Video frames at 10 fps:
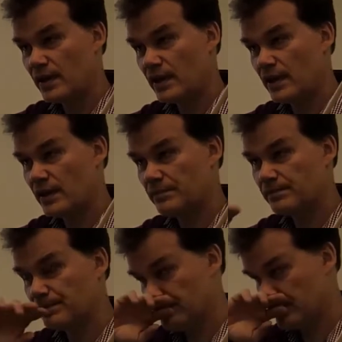
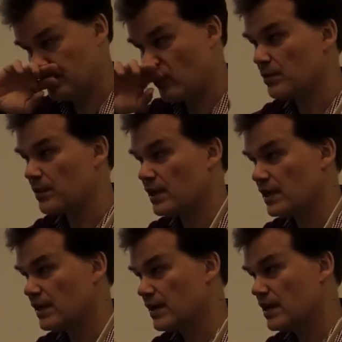from
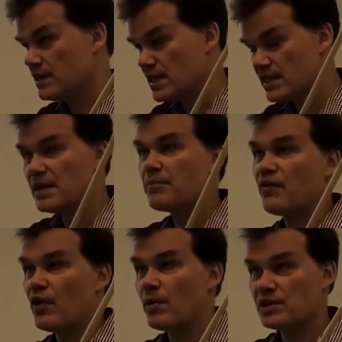the system
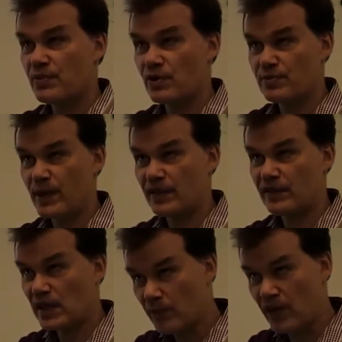performance
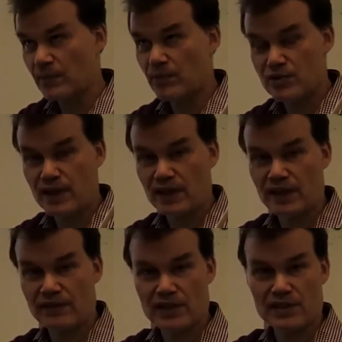perspective, sum rate
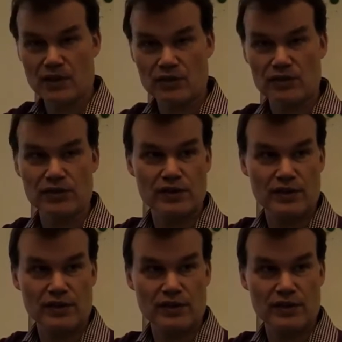perspective, it's not